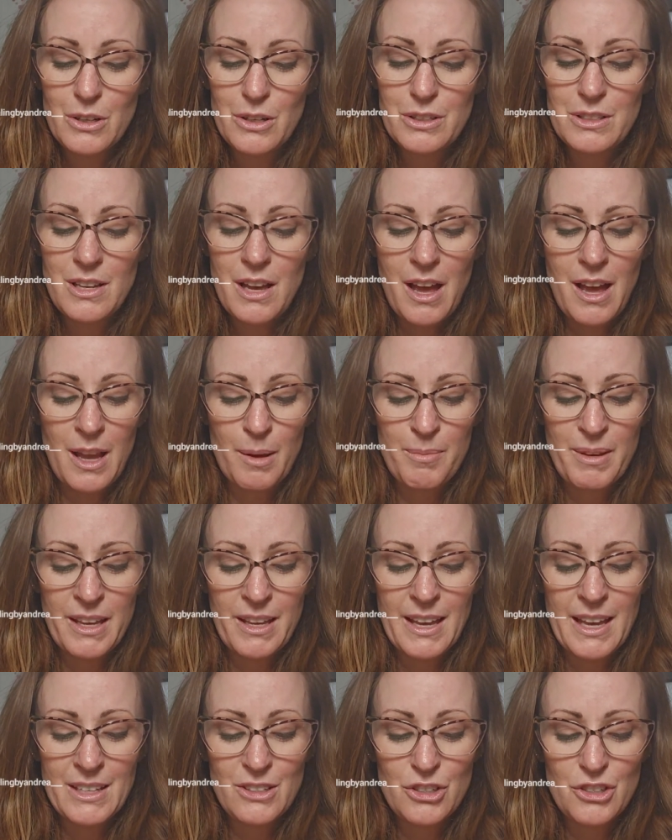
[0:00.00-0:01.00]
her
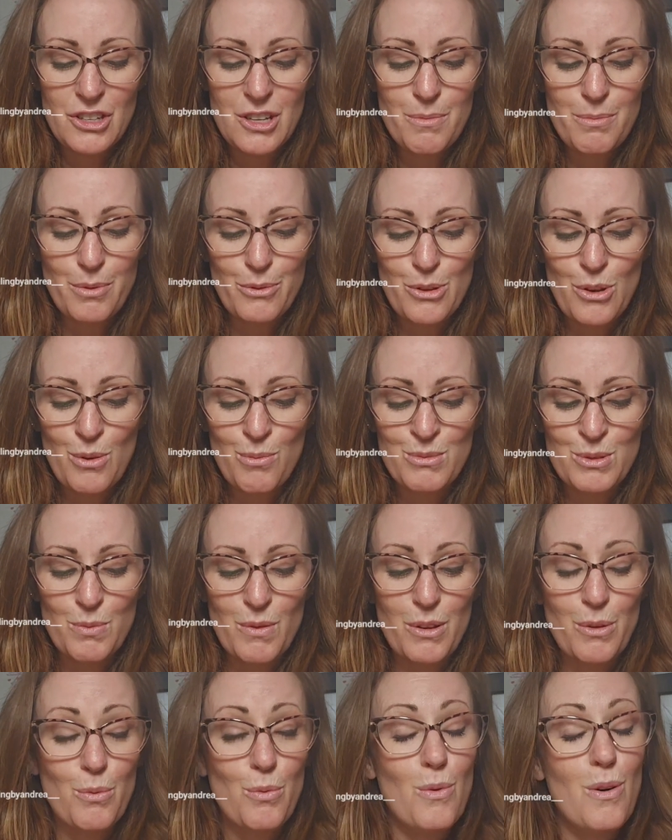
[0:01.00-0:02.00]
timing and she blooms
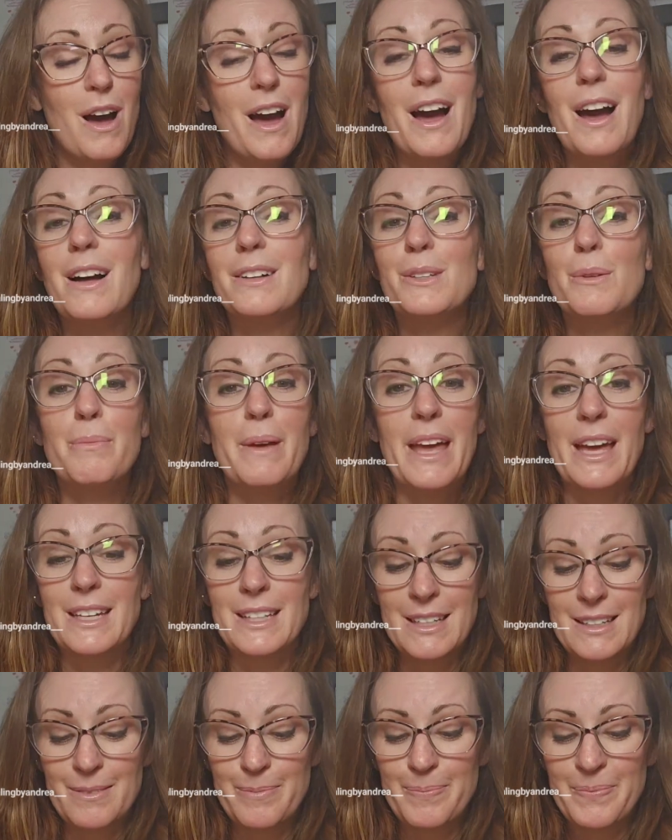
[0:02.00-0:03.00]
with wild
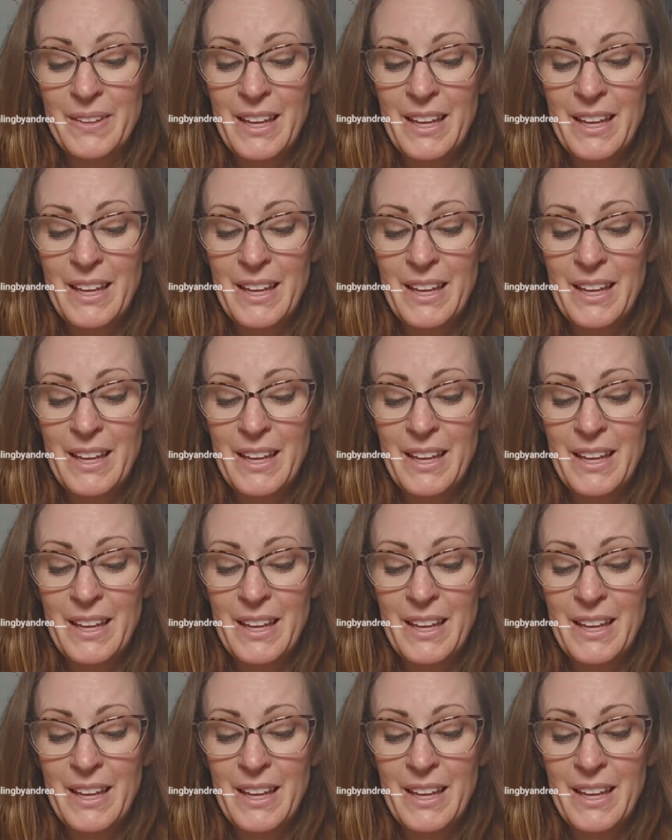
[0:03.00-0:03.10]
abandon.